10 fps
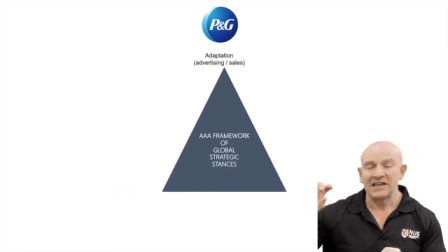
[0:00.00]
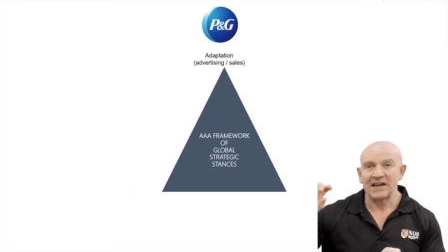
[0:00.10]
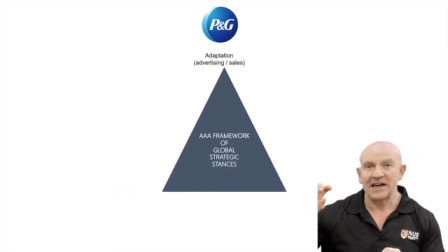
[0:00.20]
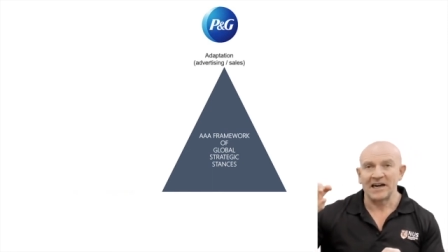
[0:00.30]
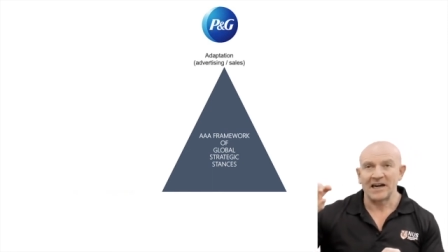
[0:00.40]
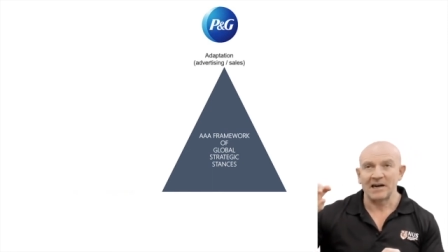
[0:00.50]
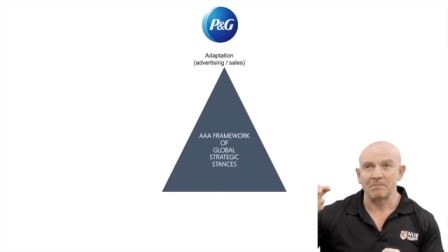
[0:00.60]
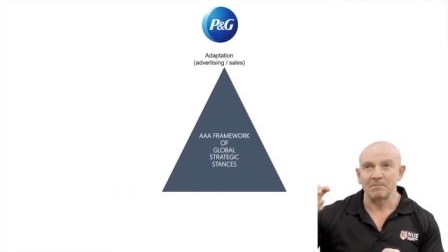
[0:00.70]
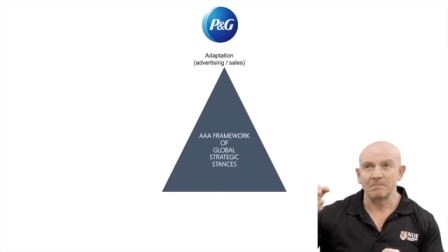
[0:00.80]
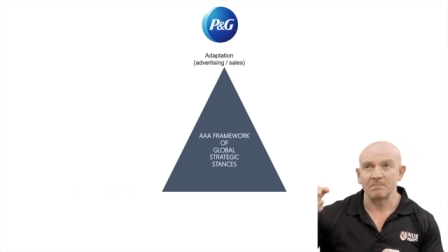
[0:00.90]

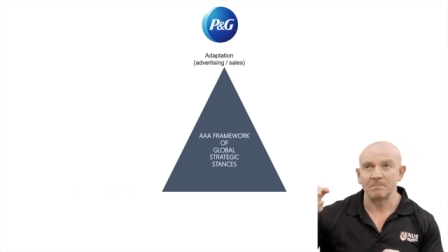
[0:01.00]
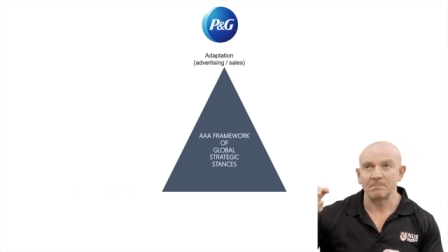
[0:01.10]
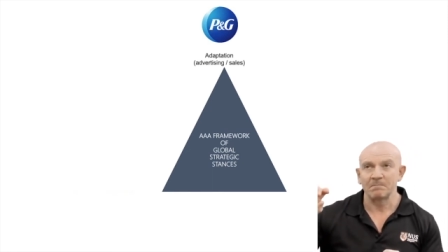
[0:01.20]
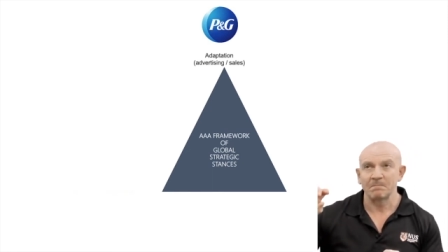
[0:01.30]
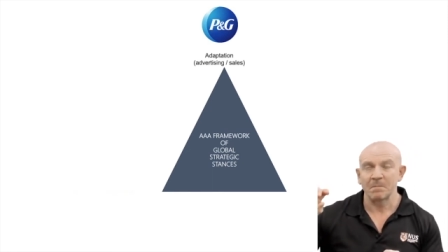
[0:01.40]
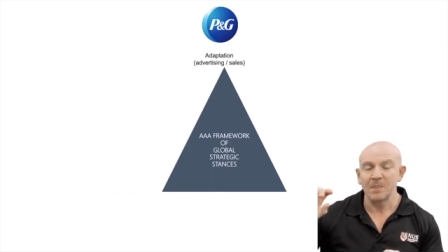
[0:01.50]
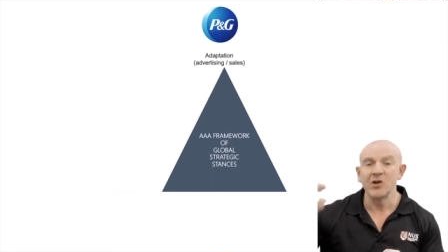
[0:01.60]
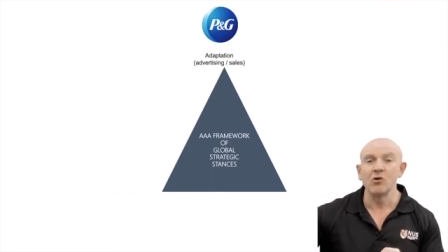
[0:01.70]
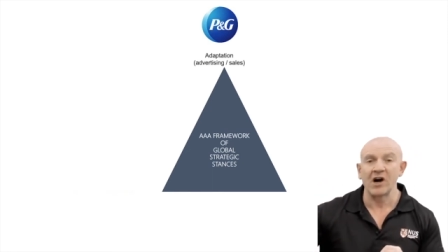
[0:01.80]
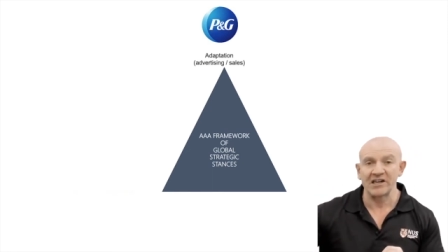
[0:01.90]

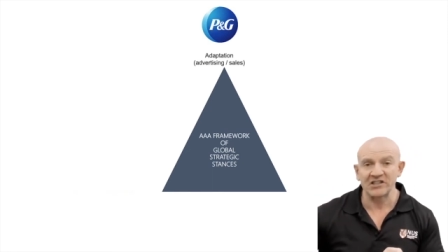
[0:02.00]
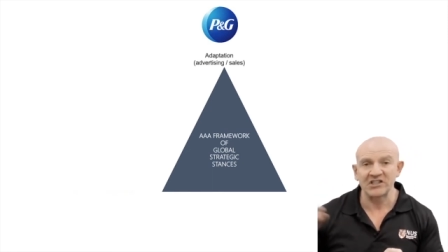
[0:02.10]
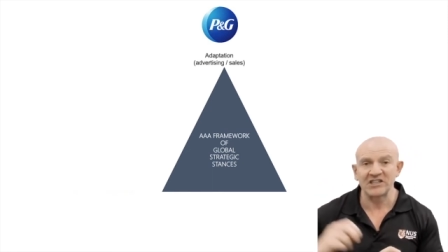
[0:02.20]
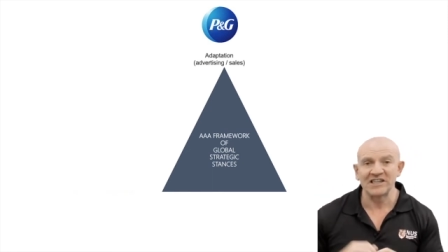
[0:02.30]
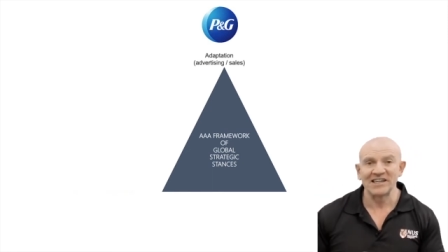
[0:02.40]
nuanced